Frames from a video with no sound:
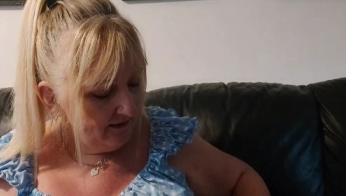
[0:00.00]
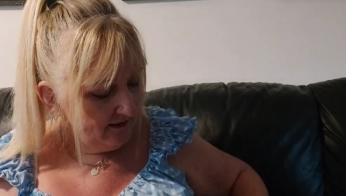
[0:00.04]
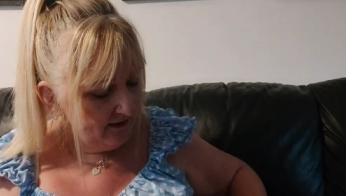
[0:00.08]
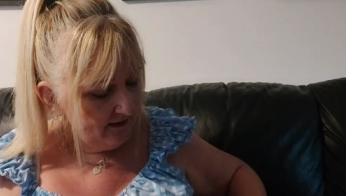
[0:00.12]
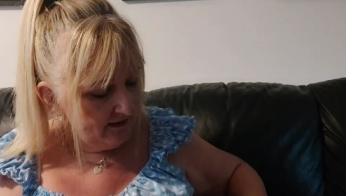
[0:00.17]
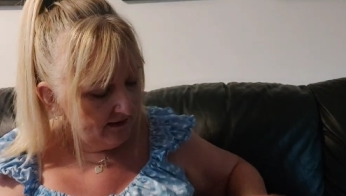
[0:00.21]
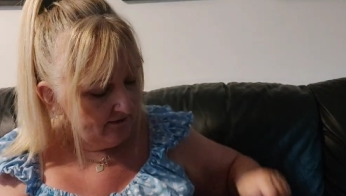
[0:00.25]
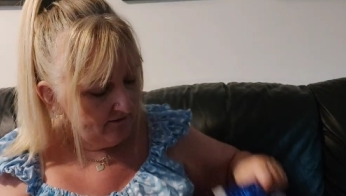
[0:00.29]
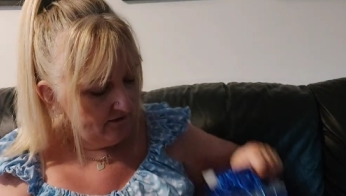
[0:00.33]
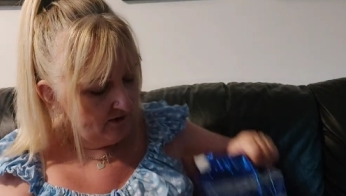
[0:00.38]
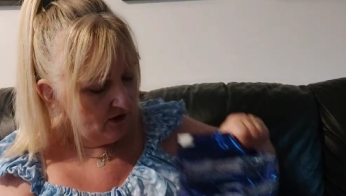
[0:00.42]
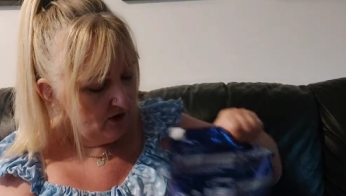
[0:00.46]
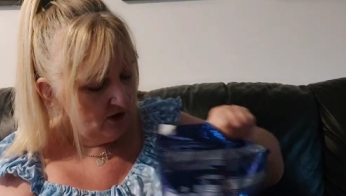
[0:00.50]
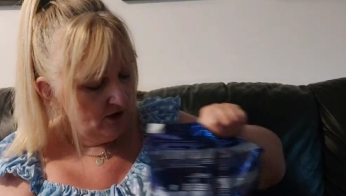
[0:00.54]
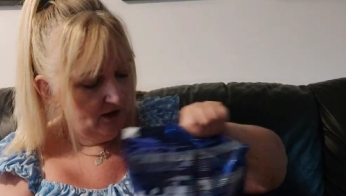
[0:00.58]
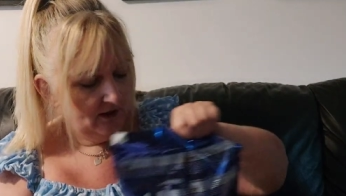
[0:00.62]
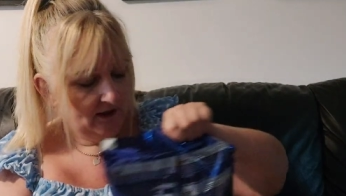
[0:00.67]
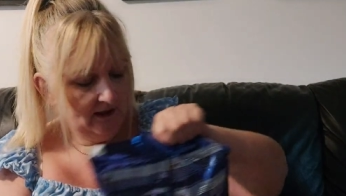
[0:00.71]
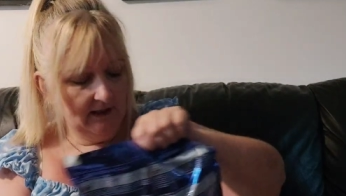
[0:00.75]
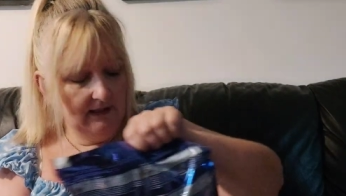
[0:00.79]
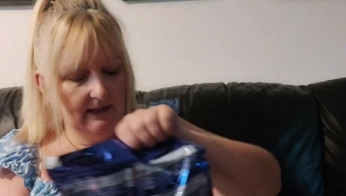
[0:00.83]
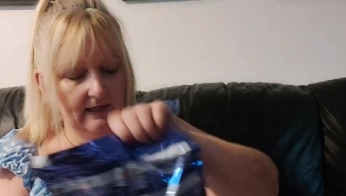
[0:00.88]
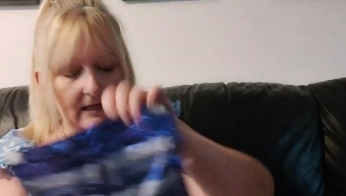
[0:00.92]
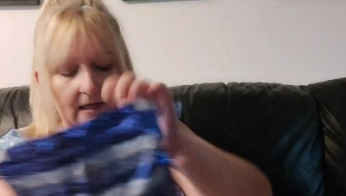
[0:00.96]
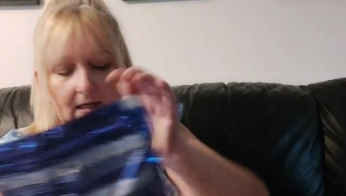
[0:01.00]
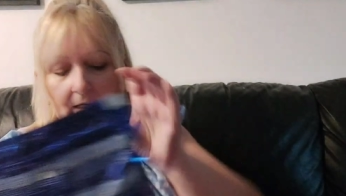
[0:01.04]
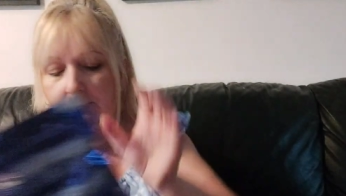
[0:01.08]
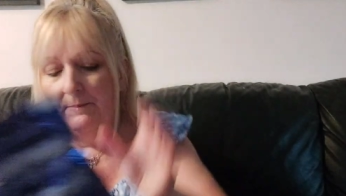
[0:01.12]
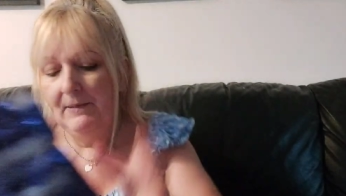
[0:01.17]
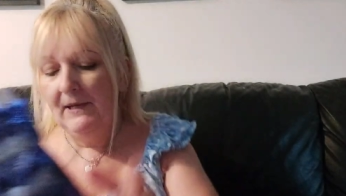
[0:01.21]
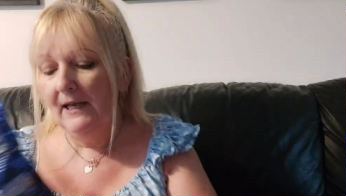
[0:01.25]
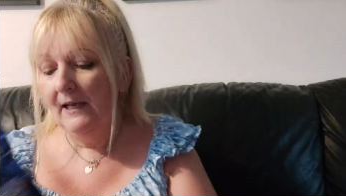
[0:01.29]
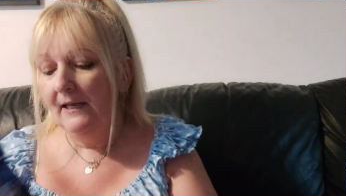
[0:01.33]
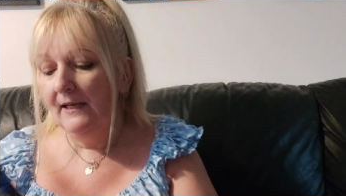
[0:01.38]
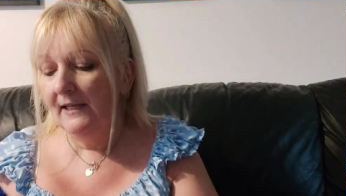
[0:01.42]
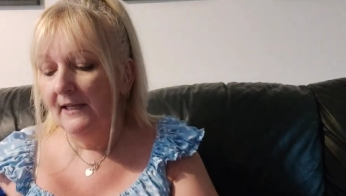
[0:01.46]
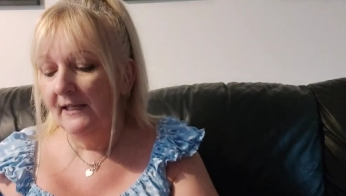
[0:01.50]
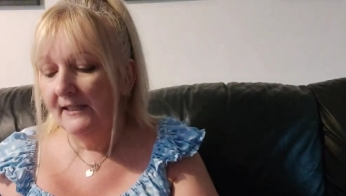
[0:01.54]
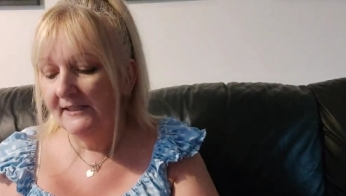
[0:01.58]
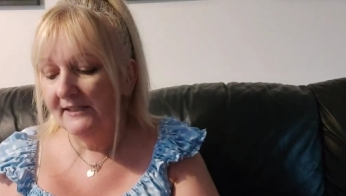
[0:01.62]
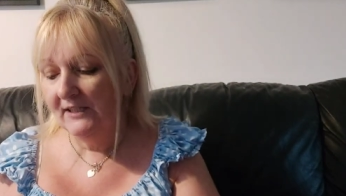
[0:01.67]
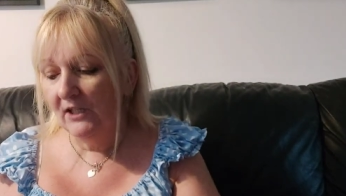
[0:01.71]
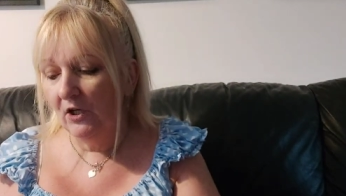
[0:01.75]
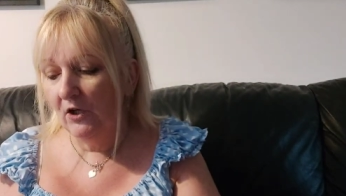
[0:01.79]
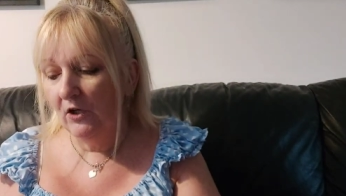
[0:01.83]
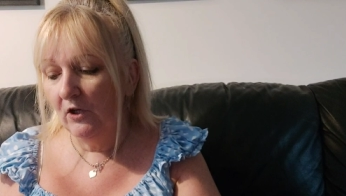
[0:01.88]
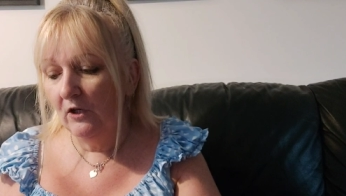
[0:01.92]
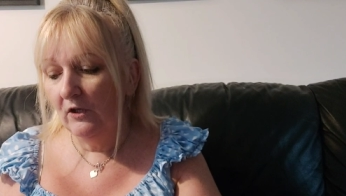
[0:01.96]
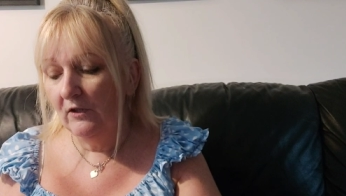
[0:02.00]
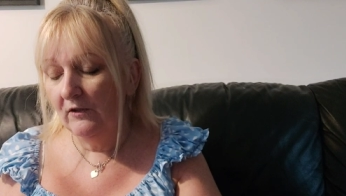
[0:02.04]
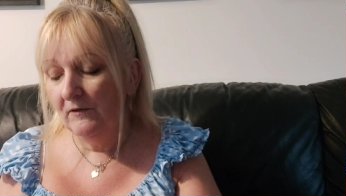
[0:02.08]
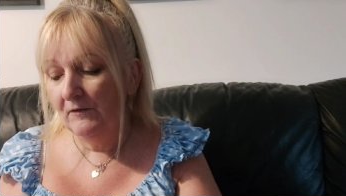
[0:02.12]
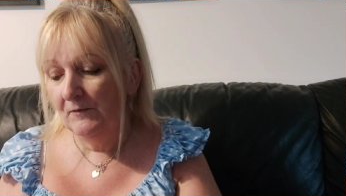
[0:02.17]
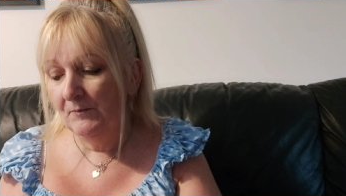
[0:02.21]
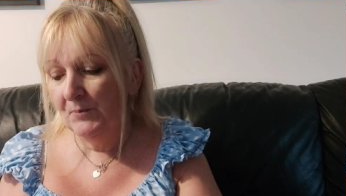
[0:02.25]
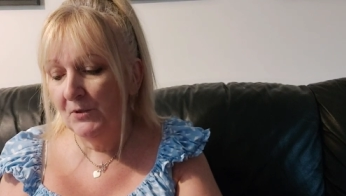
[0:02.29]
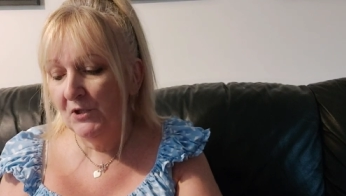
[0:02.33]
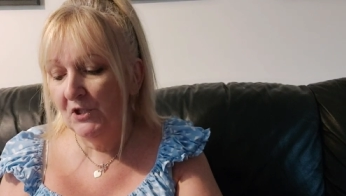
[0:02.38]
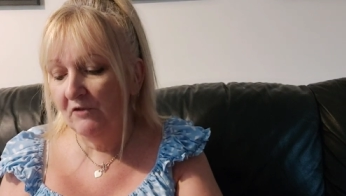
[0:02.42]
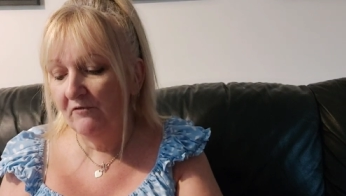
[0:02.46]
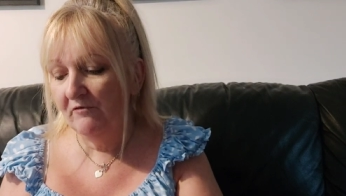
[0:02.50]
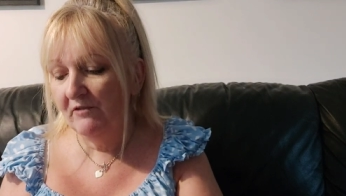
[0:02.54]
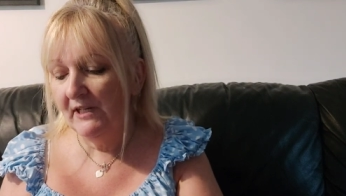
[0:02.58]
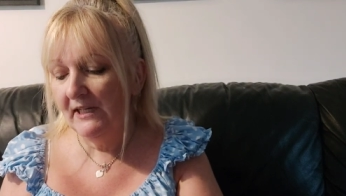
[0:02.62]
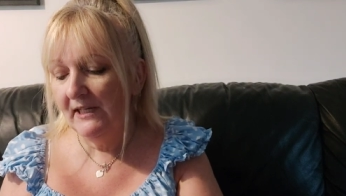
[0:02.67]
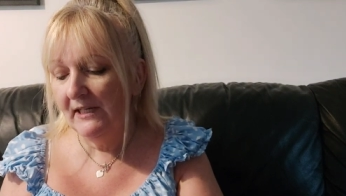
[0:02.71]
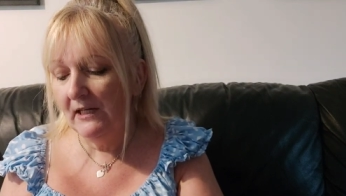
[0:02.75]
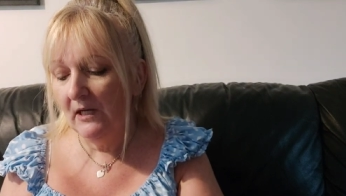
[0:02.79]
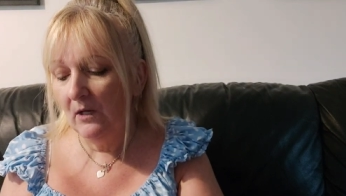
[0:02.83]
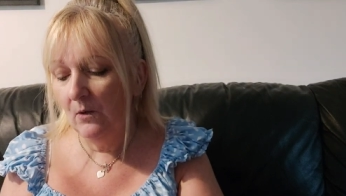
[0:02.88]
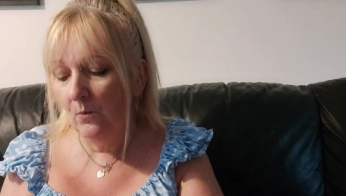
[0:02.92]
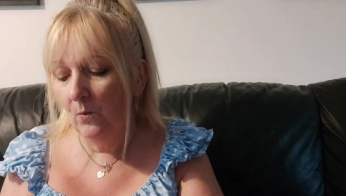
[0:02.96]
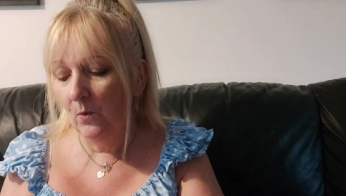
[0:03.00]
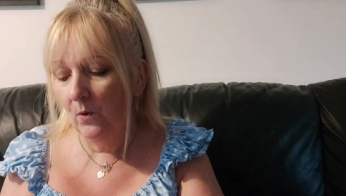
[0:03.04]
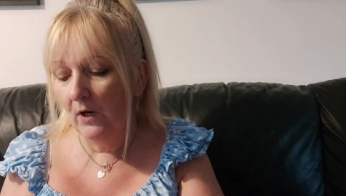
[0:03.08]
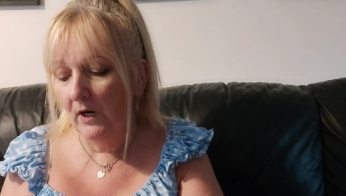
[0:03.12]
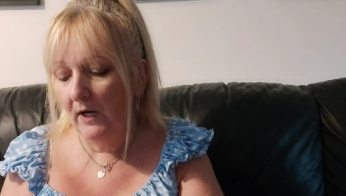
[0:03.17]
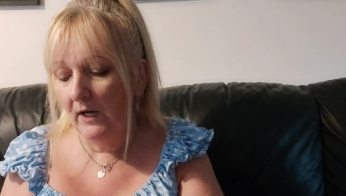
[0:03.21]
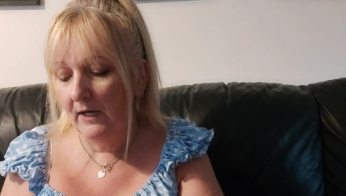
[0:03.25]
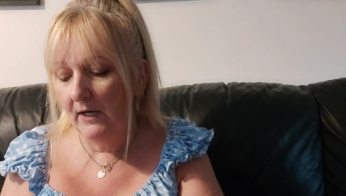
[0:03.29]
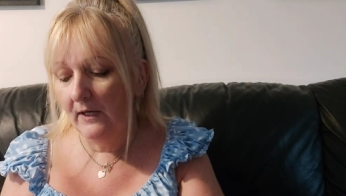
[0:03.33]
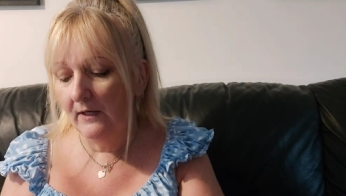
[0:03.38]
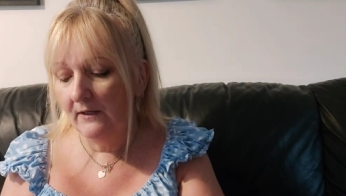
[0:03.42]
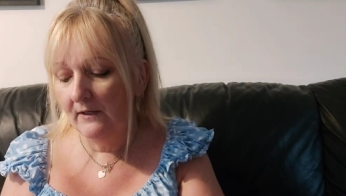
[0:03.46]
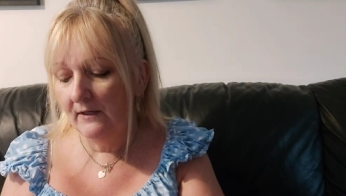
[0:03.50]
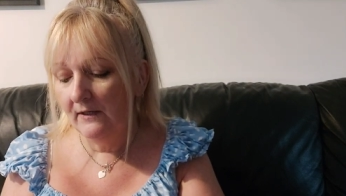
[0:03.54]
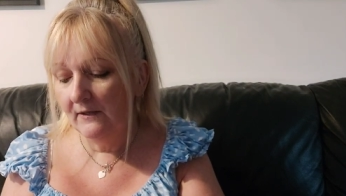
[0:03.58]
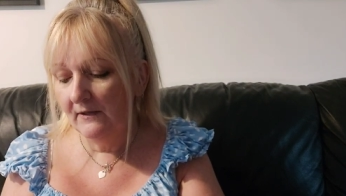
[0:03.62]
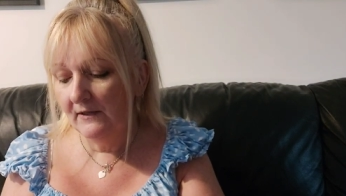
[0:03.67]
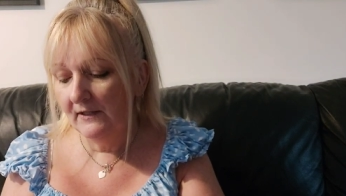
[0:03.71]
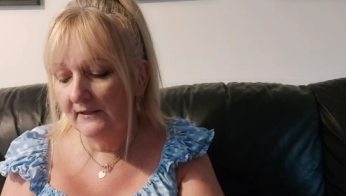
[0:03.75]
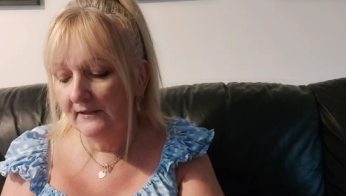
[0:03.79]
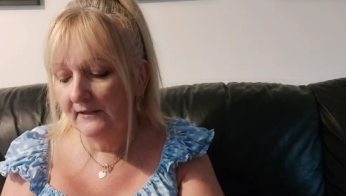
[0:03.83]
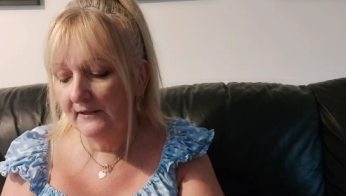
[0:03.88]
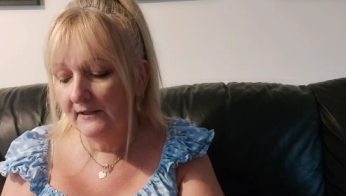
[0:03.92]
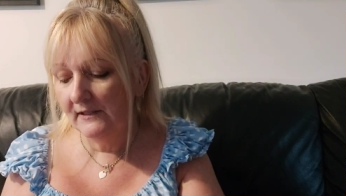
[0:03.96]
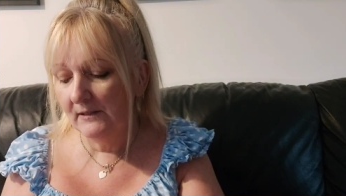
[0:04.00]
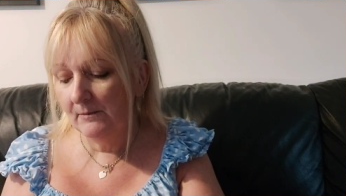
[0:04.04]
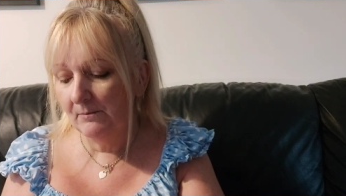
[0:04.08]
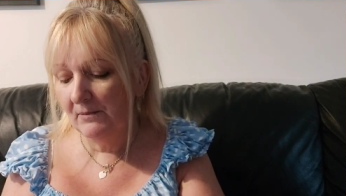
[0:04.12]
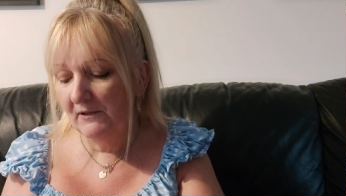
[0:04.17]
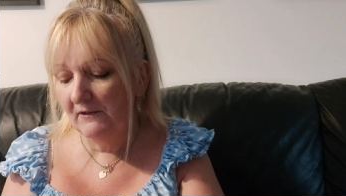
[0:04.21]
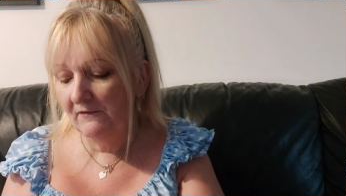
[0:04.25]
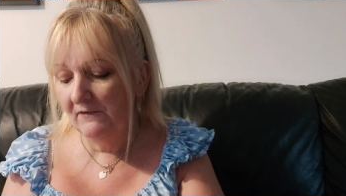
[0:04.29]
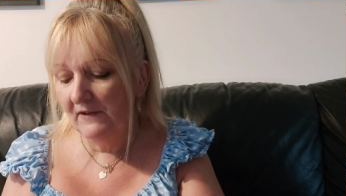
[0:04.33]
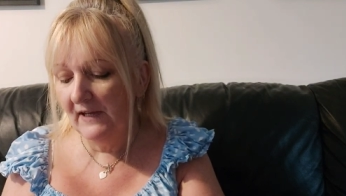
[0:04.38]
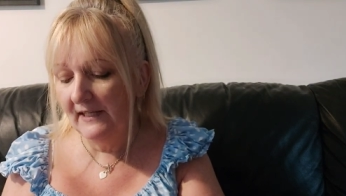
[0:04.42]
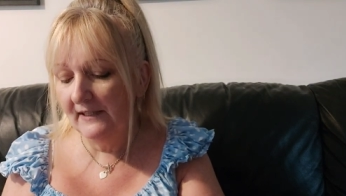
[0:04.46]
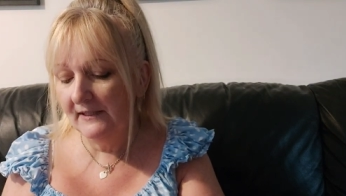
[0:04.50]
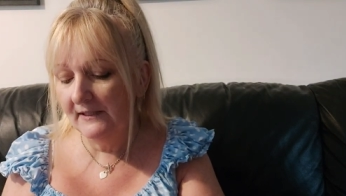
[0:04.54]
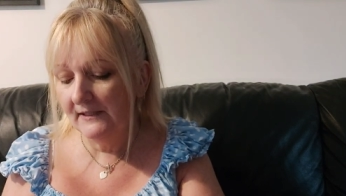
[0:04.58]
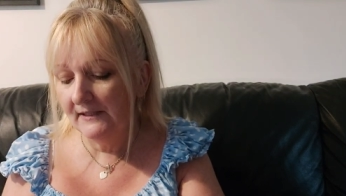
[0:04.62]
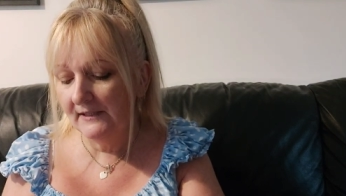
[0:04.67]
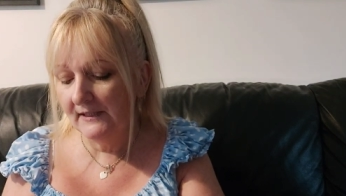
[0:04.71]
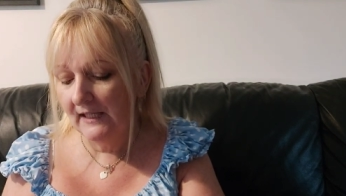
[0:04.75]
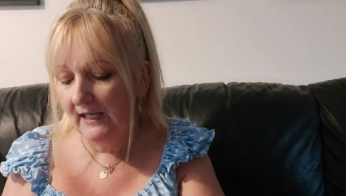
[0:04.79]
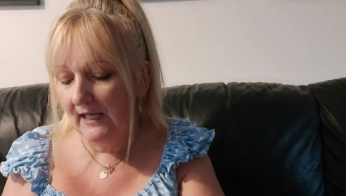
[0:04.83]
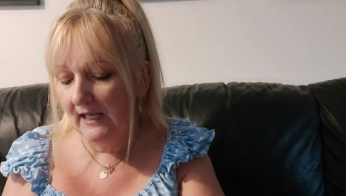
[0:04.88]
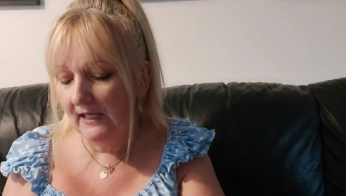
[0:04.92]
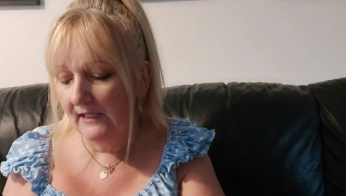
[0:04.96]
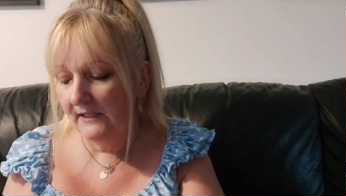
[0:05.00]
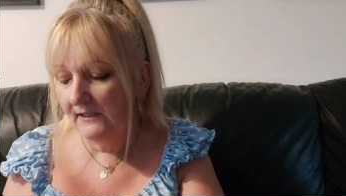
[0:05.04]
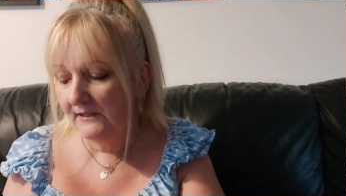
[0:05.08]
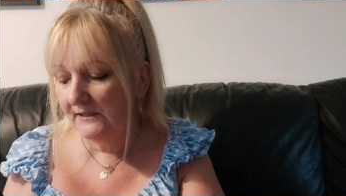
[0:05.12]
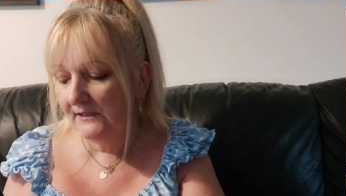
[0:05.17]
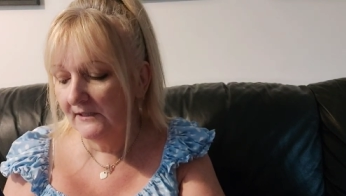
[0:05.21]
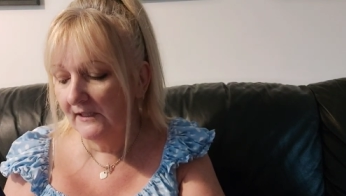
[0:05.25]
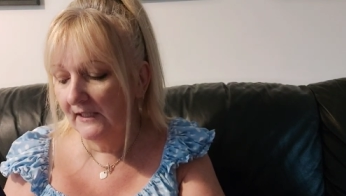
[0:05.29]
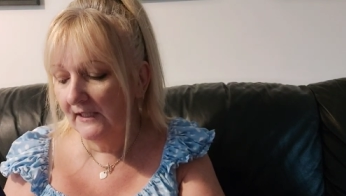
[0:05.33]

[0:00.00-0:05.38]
Then I've got a packet of Purina One. This is the Bifensis.